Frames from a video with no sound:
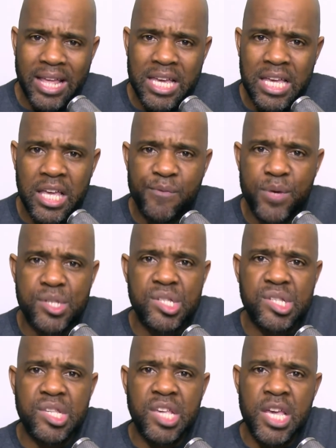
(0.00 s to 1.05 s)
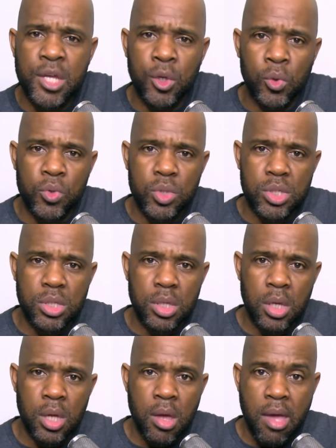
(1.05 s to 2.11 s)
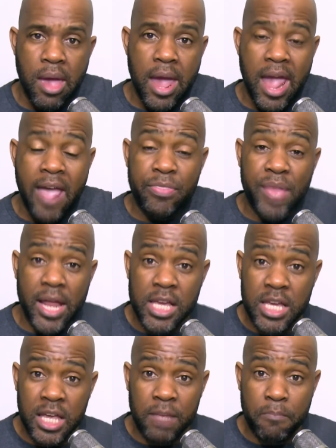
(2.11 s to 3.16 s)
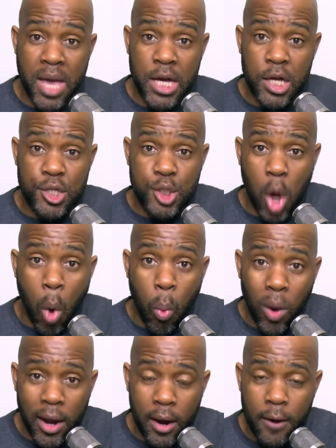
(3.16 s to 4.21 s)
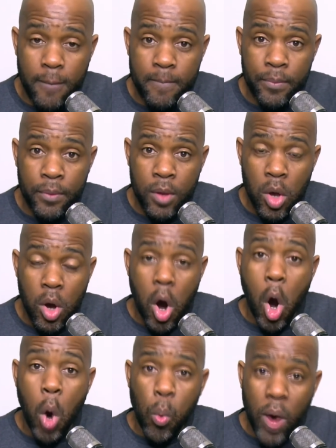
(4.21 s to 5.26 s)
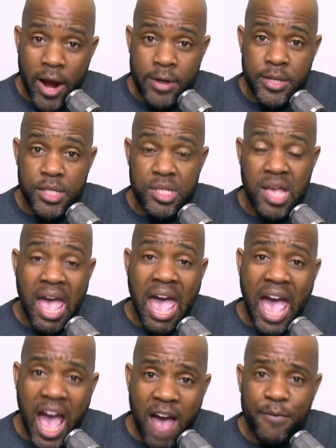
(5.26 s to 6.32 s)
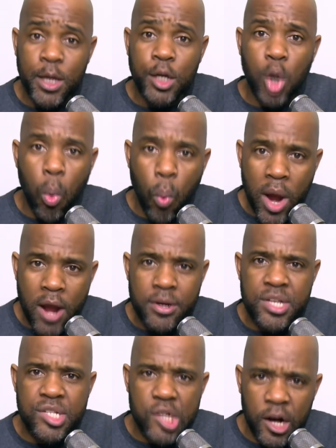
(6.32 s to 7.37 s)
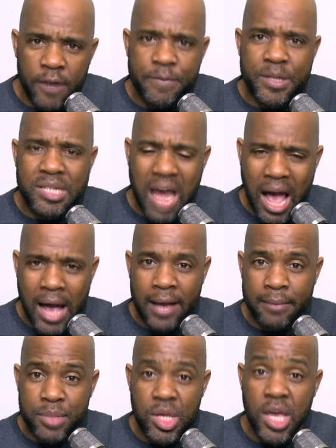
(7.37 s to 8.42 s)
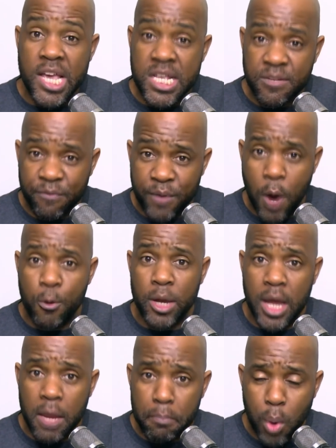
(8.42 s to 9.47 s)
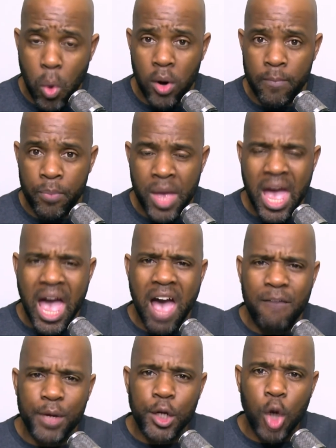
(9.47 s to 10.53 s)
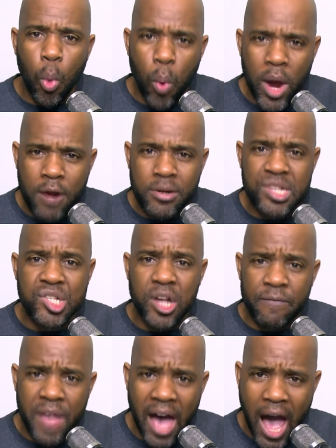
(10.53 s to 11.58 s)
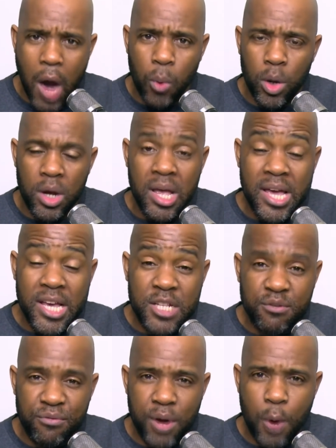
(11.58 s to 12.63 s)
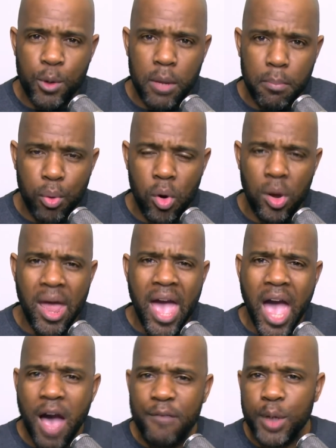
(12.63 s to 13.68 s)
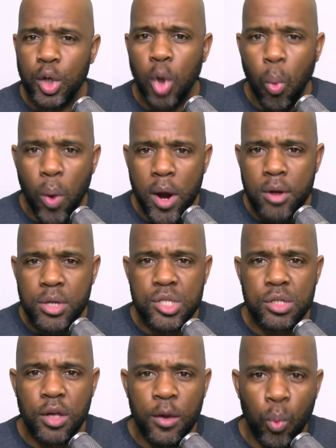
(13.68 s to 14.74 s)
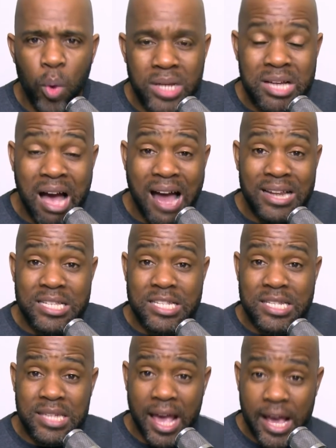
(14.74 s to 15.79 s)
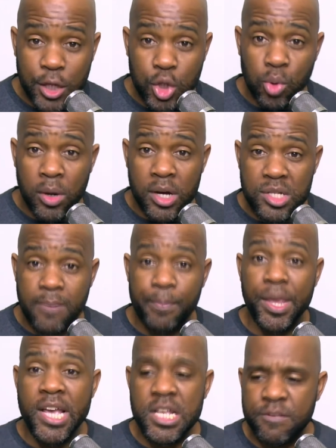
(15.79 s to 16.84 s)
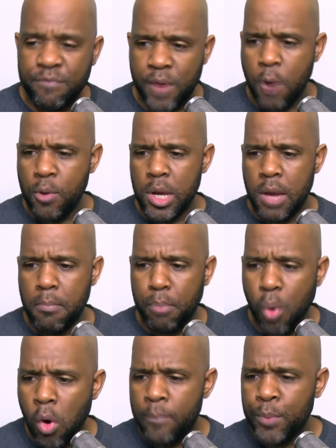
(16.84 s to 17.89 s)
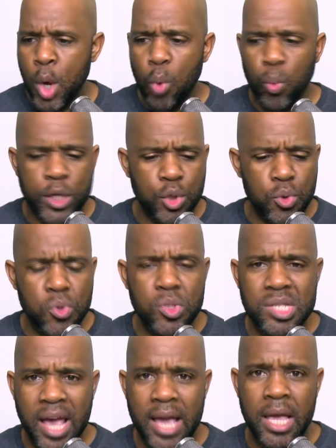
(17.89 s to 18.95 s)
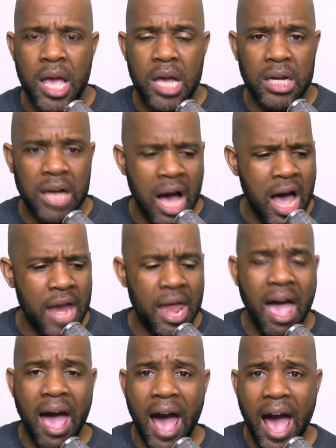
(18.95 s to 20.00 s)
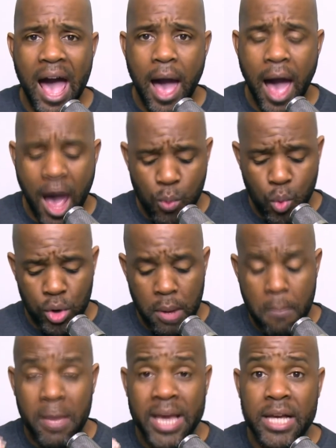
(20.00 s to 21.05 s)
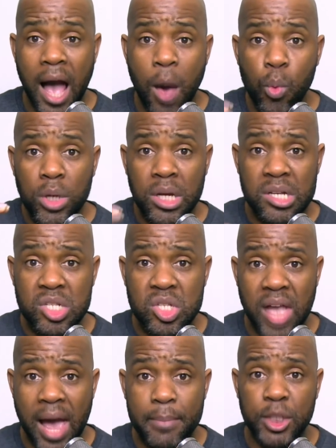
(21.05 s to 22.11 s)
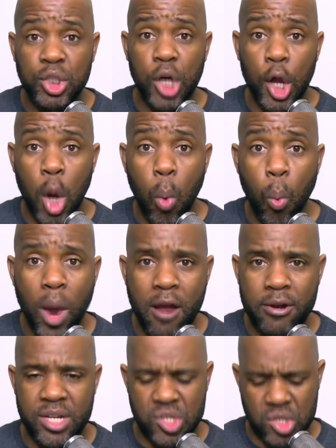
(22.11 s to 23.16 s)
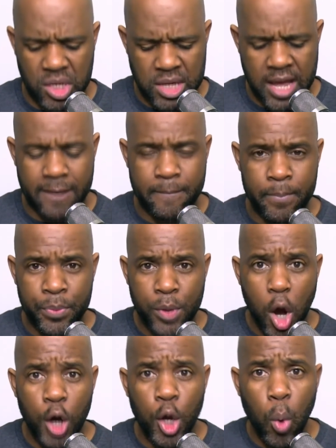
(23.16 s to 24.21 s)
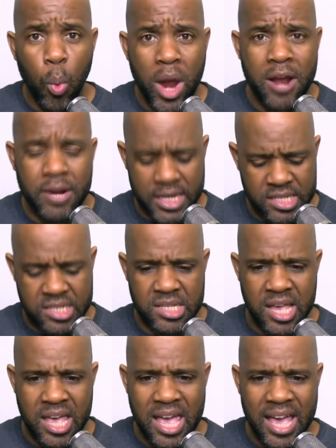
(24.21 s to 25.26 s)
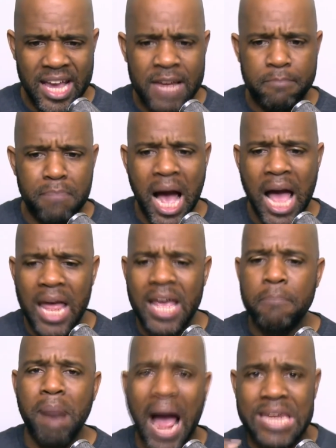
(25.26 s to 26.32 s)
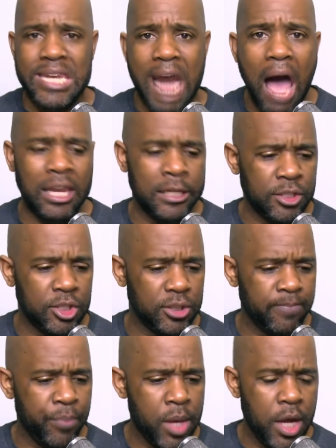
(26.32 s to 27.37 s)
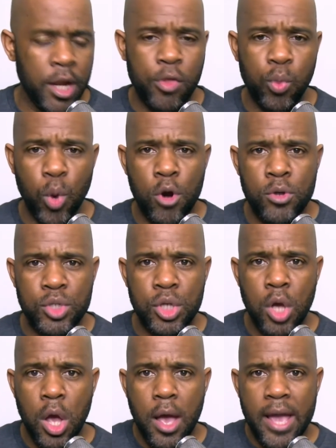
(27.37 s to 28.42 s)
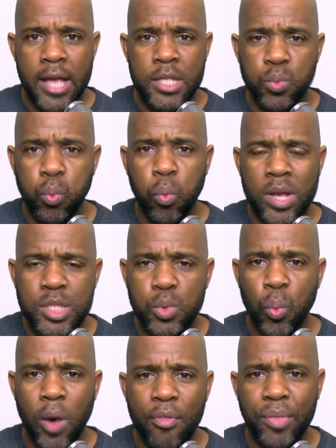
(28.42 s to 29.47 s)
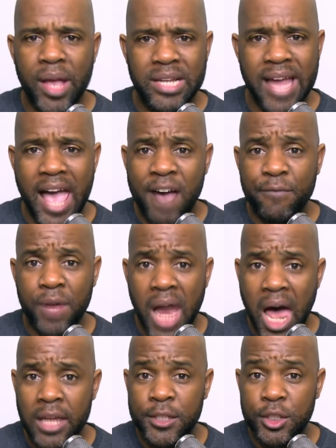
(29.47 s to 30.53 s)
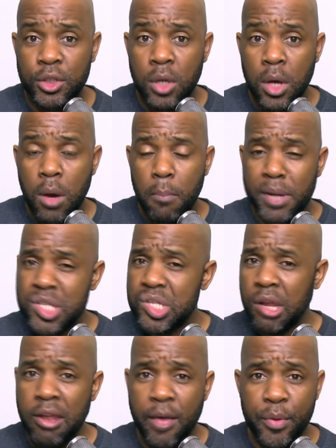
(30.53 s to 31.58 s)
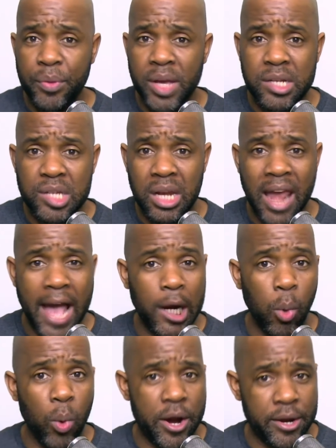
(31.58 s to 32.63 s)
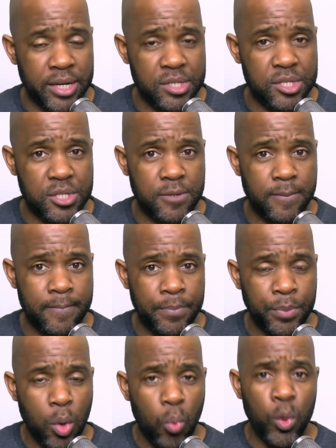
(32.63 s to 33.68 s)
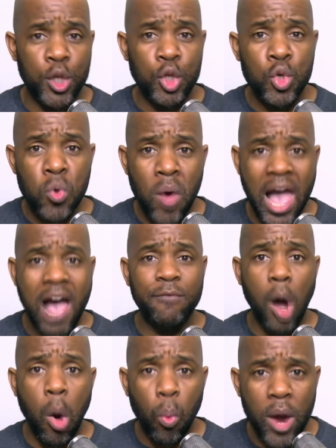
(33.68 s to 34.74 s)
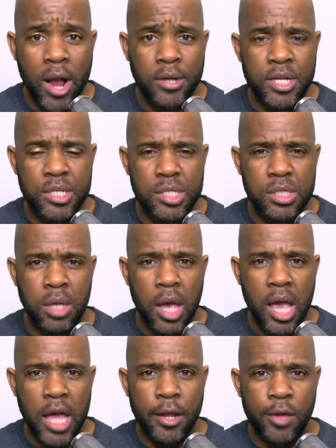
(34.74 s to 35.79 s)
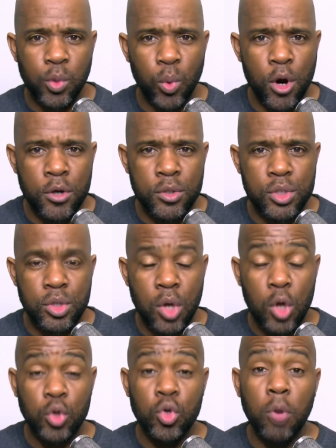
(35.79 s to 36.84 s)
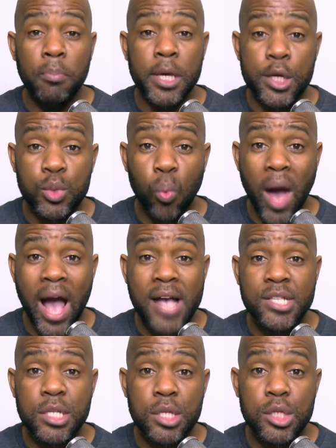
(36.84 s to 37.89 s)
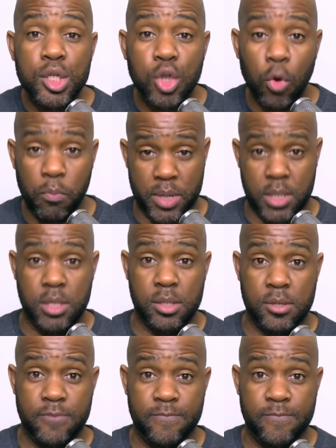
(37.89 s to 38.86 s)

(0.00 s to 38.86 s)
he can give us skills and that he can make us aware. Awareness. Having an awareness of the times is very important. Having an awareness of the hour is very important. Having an awareness in what God is saying to us is very important. When you say, God, I want to establish an awareness today, an awareness in my knowledge. In other words, it's one thing to have knowledge, but it's another thing to lack awareness. When you have awareness, in other words, you'll be as wise as a serpent